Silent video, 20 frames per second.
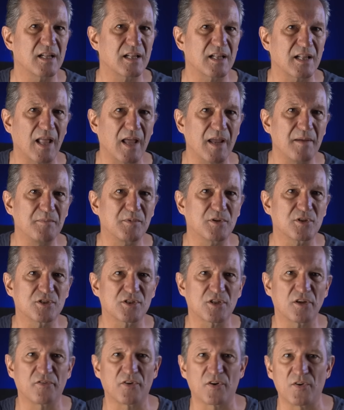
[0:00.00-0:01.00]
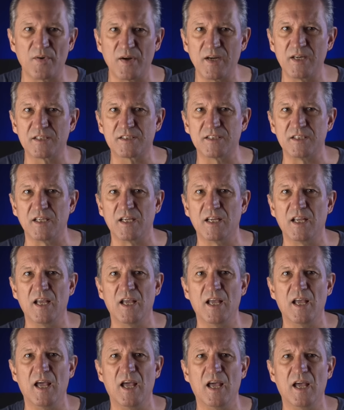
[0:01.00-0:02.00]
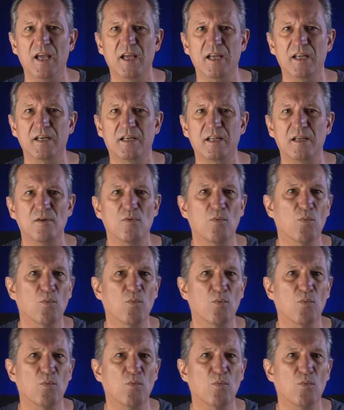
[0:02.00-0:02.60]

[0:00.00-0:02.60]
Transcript: claimed sovereignty, and